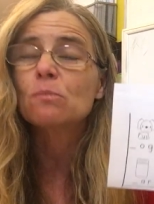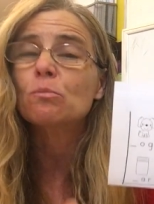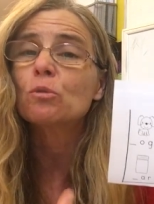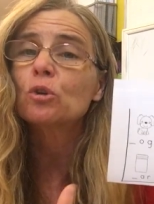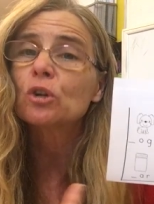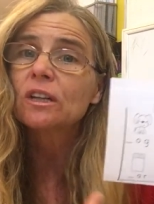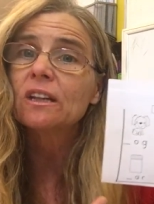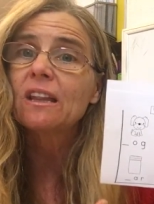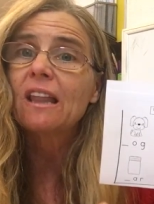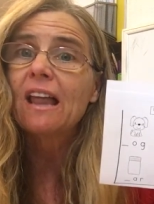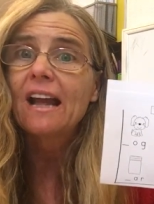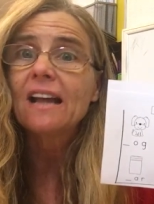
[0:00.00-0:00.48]
the
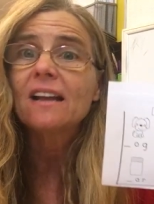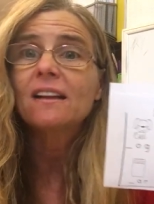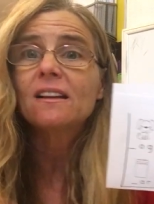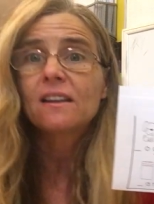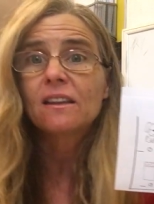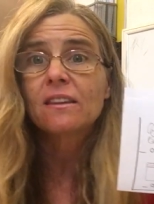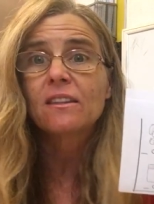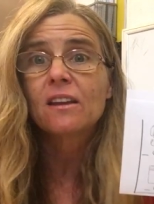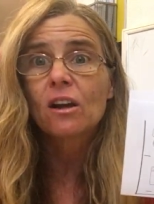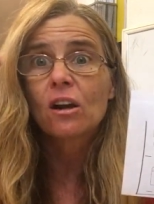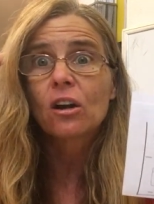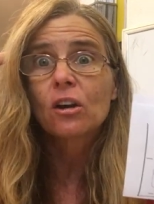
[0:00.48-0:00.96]
more
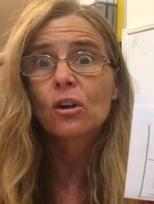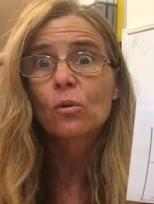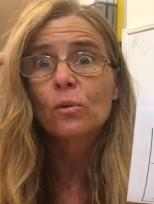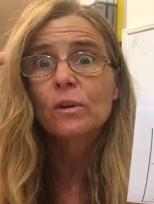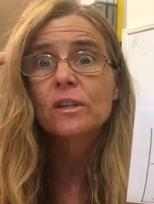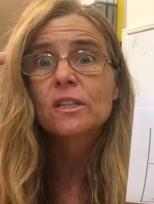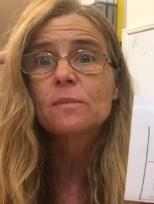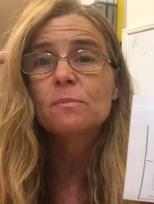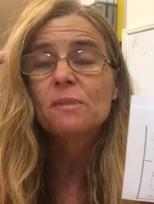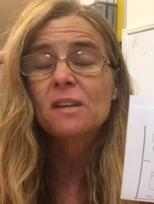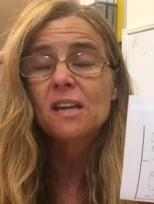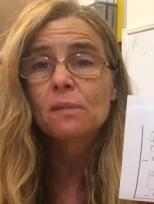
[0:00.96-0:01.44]
likely they are
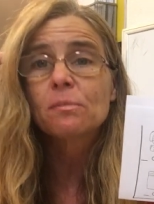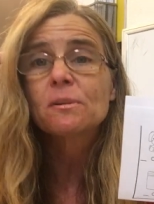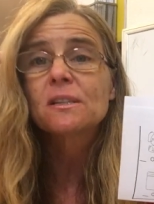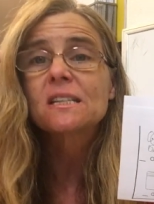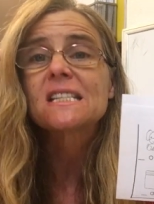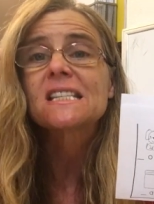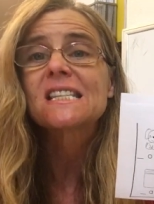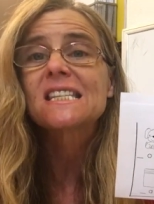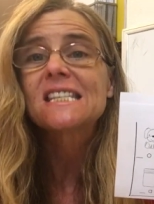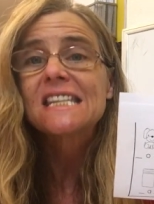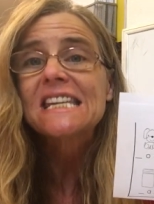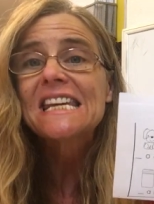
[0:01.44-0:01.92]
going to be able to